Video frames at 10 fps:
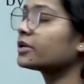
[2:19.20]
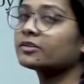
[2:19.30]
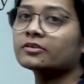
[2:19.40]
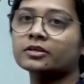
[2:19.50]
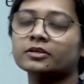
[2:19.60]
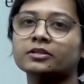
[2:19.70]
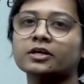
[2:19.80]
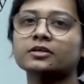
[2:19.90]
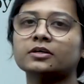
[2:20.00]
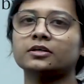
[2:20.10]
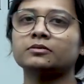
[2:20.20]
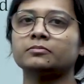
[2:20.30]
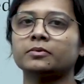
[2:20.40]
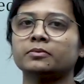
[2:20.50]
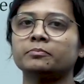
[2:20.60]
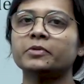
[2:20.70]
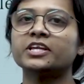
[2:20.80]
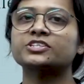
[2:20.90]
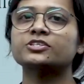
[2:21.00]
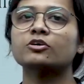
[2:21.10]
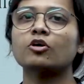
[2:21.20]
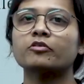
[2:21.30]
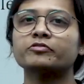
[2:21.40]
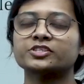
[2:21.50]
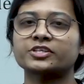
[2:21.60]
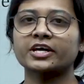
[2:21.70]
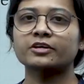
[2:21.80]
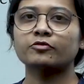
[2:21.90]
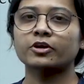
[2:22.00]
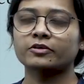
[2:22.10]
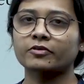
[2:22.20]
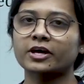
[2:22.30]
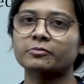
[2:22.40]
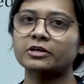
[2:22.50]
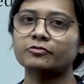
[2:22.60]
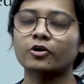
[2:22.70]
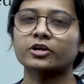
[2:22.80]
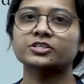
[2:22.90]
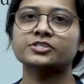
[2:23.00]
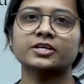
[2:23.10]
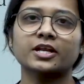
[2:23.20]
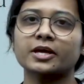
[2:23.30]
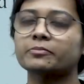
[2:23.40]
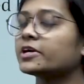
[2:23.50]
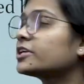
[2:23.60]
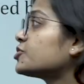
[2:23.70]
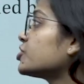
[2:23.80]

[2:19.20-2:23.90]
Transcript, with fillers: is the um, Minister of State for Environment, Forest and Climate